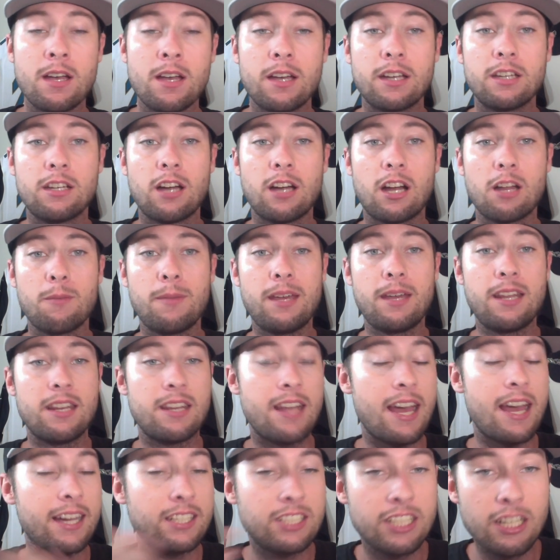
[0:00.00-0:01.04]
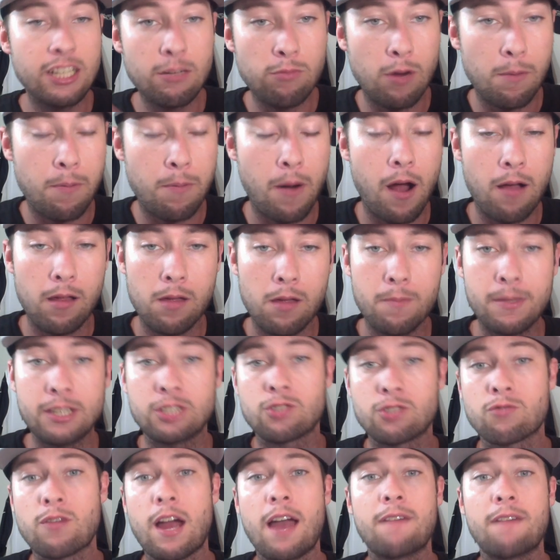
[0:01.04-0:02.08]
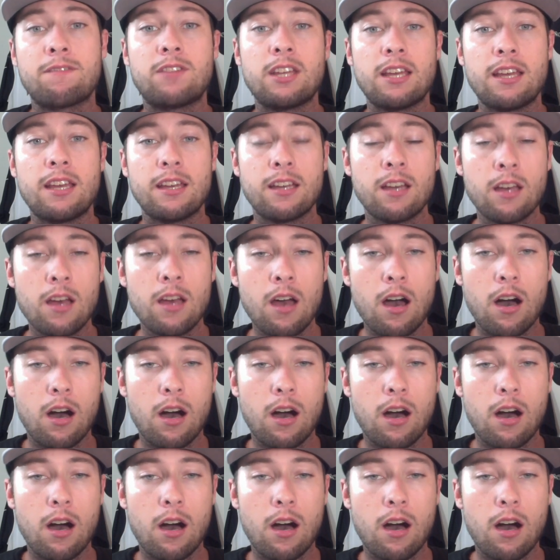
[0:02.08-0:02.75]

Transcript: You know what I mean? Next year, we'll probably be drafting